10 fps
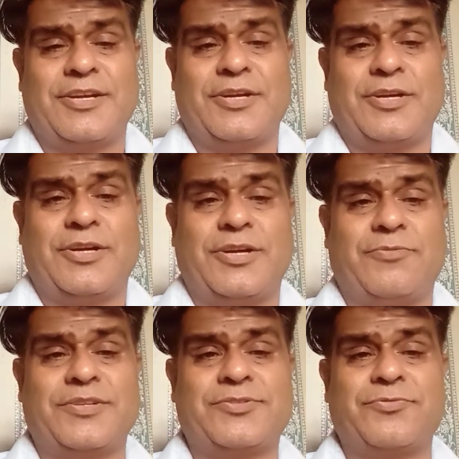One
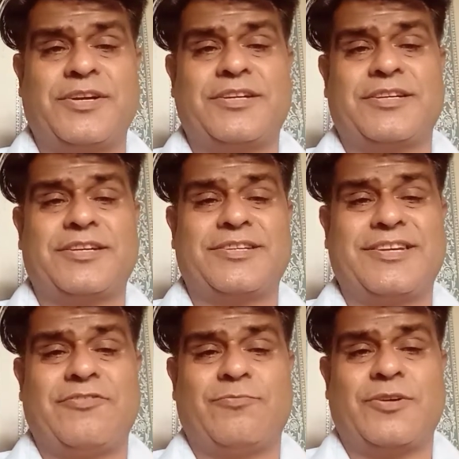student
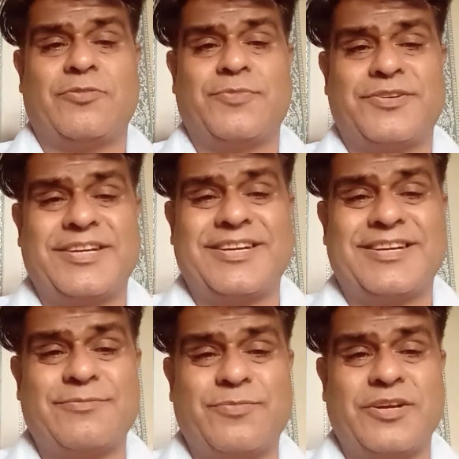gave
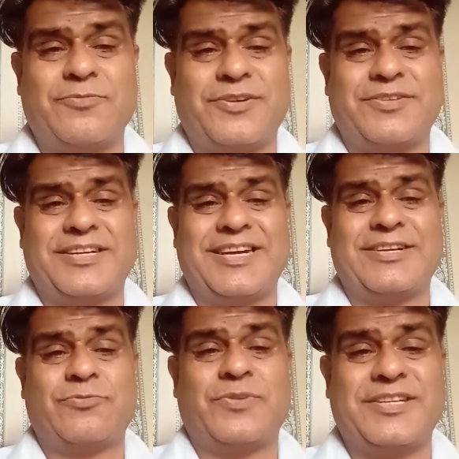biometric
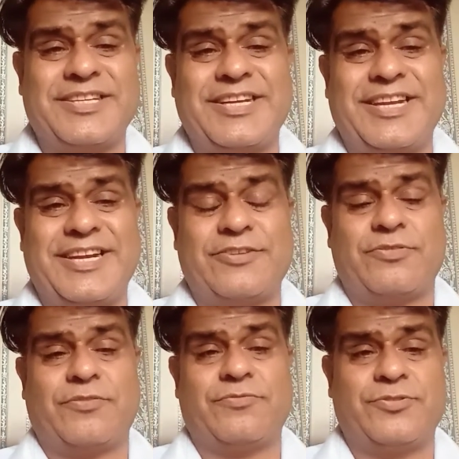at
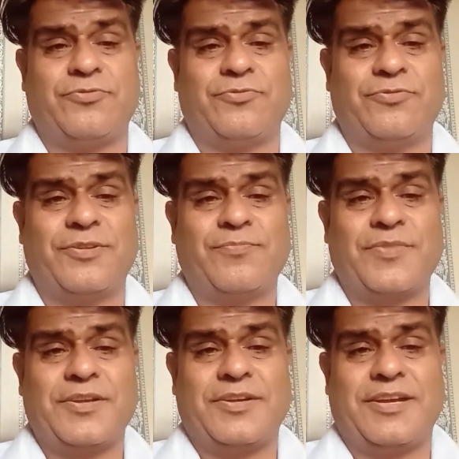28th of June,
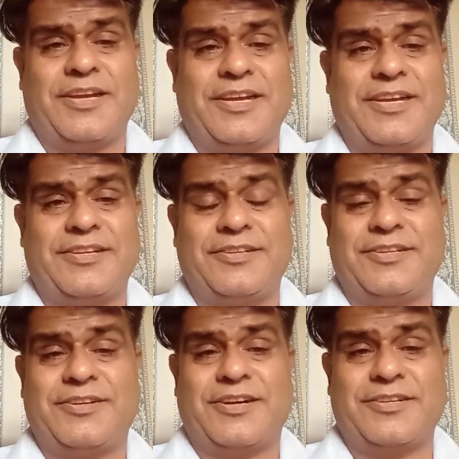and he
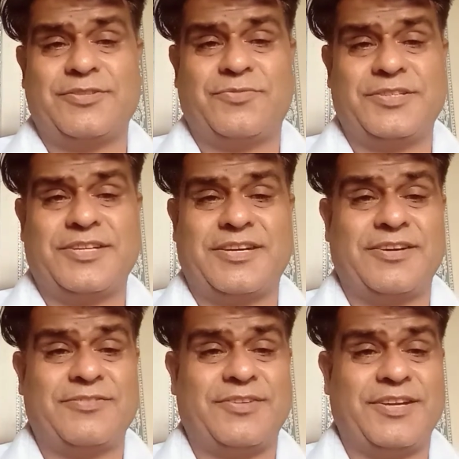got his visa
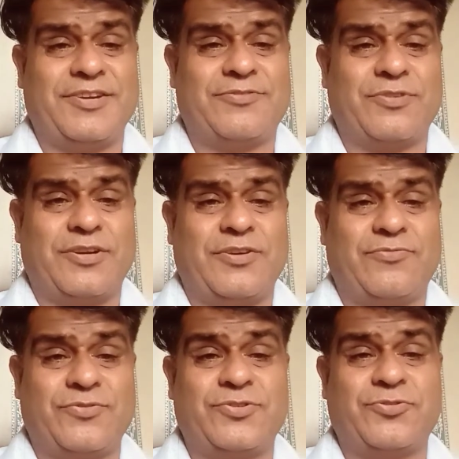on 8th
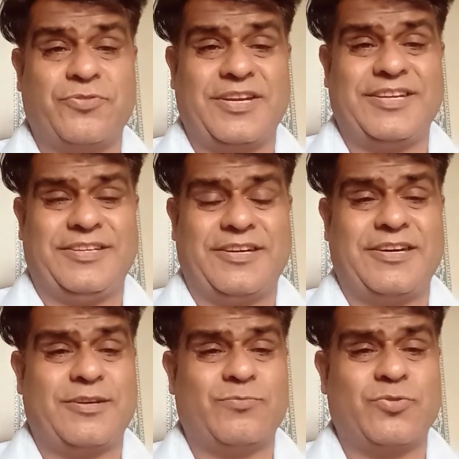of July.
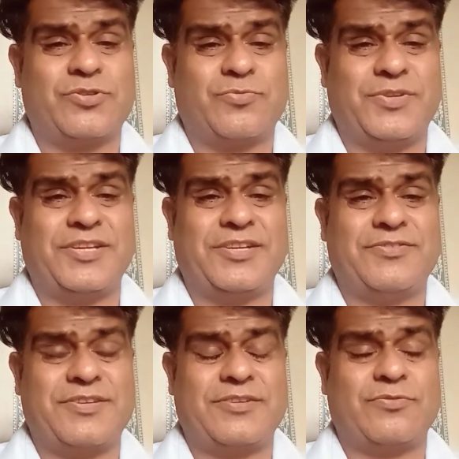Almost within
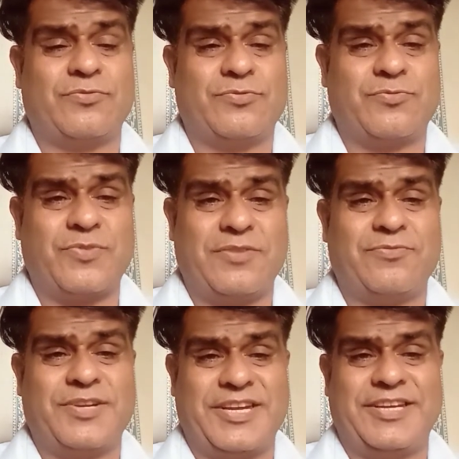10 to
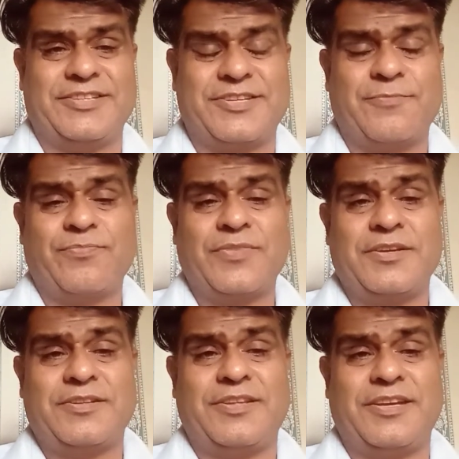12 days,
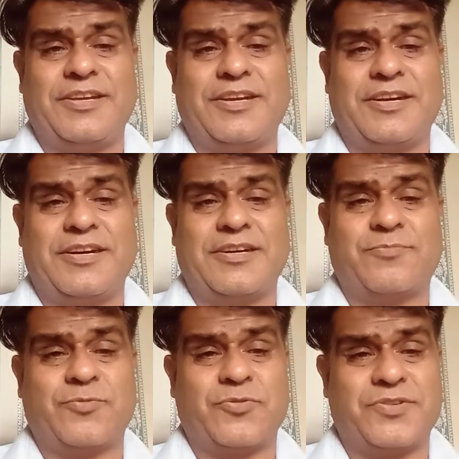they are
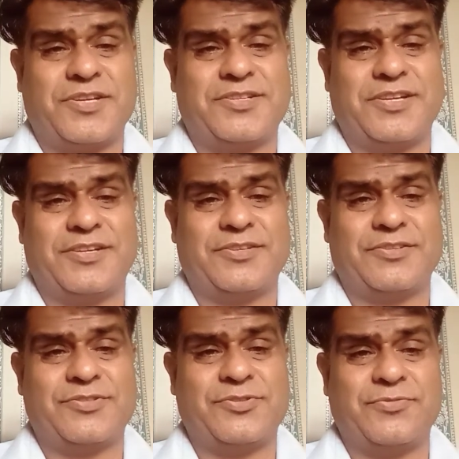processing
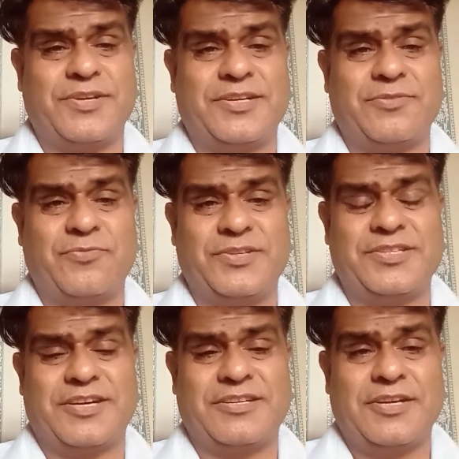student
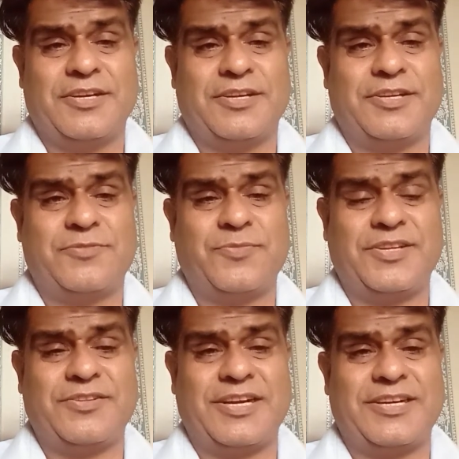visa. It
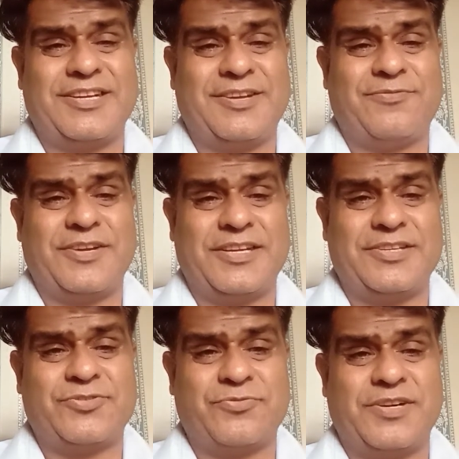means that if any
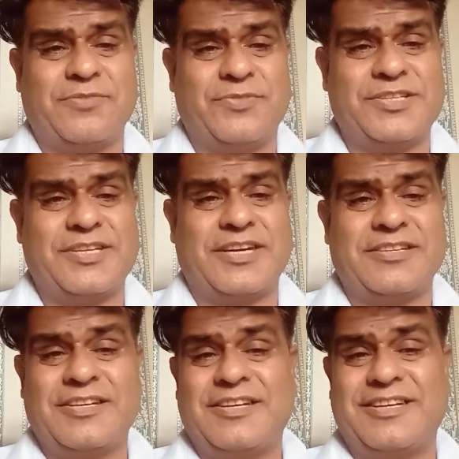student visa
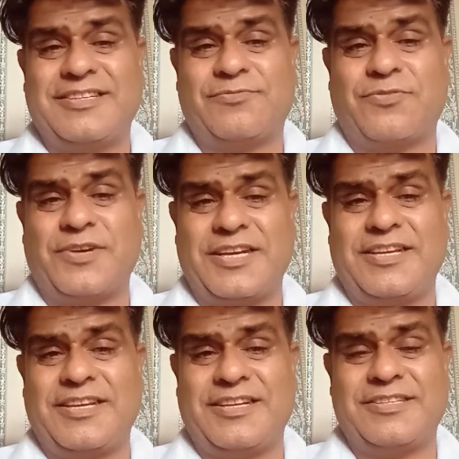
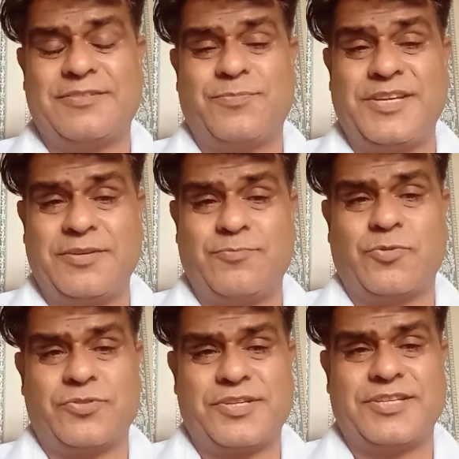is being
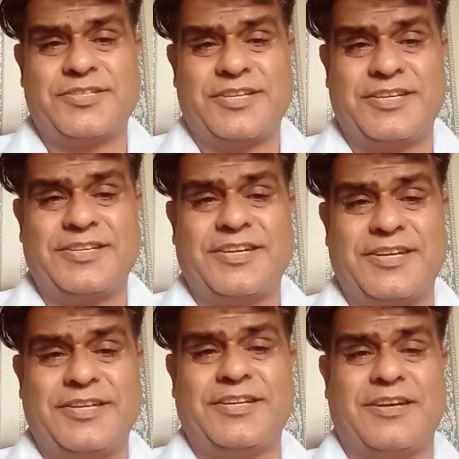processed in
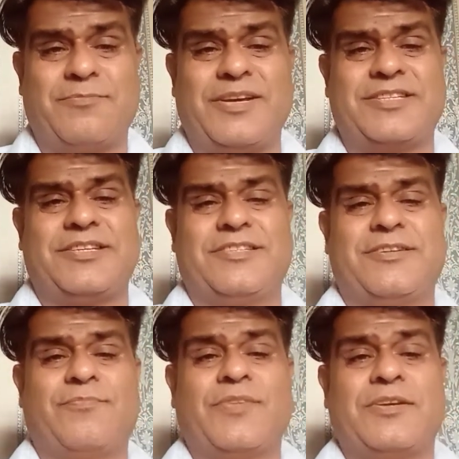Canadian
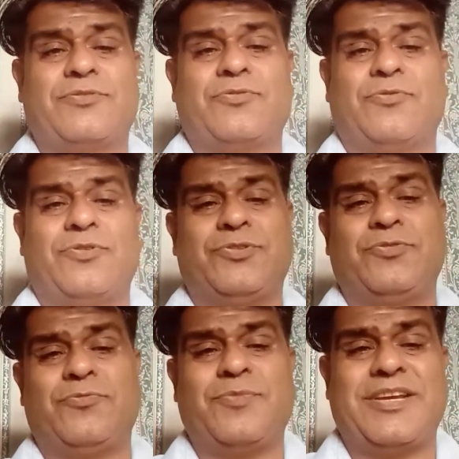embassies, so
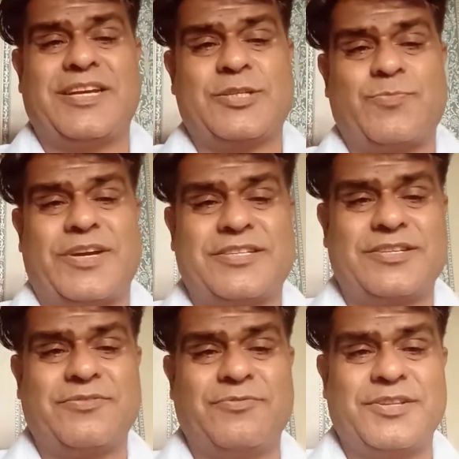you may
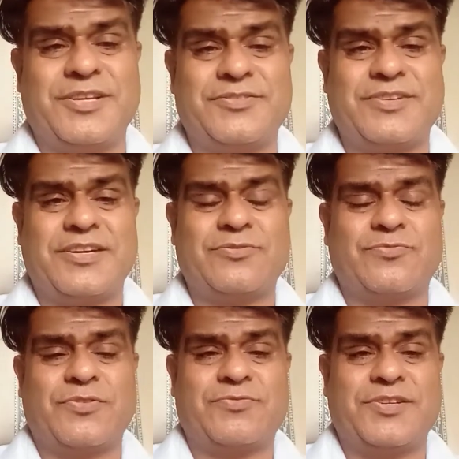expect within 10 to
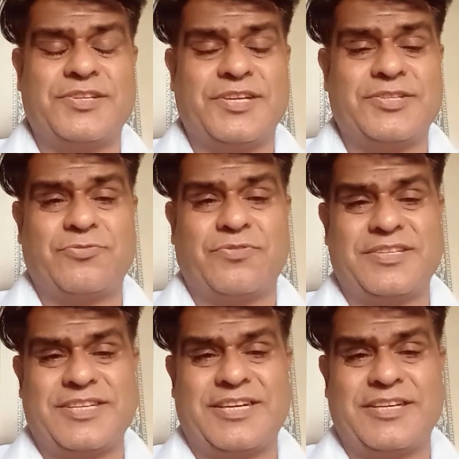15 days your
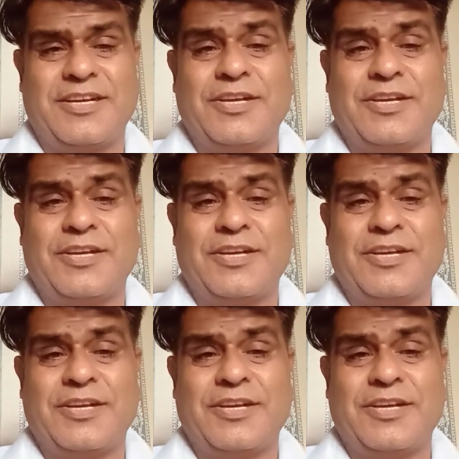result.